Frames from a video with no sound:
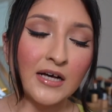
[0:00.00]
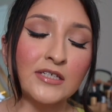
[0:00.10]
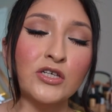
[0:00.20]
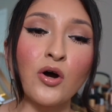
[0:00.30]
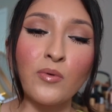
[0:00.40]

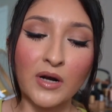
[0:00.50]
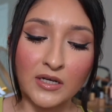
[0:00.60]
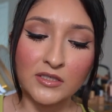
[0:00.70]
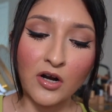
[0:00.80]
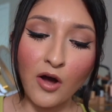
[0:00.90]
So we're
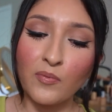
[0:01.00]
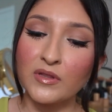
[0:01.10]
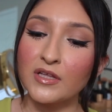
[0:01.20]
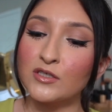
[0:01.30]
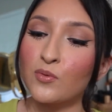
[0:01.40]
gonna start off
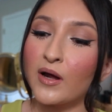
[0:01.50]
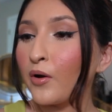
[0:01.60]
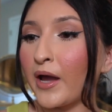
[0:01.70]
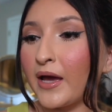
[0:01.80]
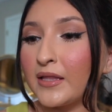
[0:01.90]
with this one. Okay,